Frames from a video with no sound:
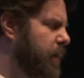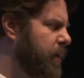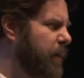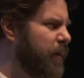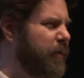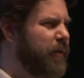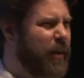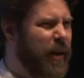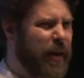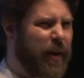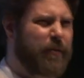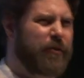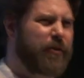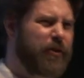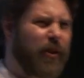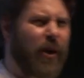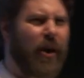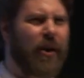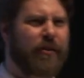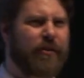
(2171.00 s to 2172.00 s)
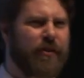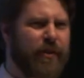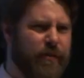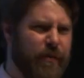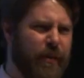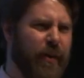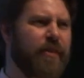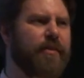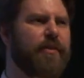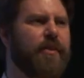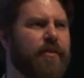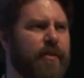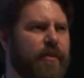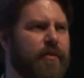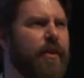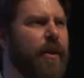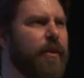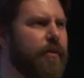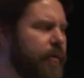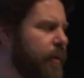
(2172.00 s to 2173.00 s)
uh, to kind of charge devices,
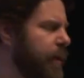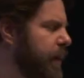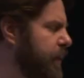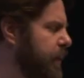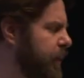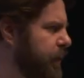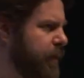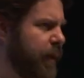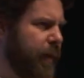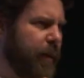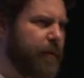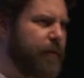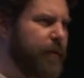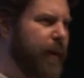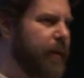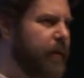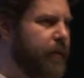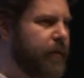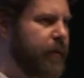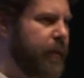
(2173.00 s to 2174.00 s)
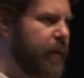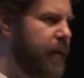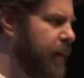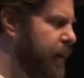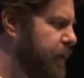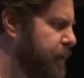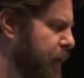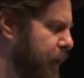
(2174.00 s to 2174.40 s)
etc., in this kind of fantasy uh,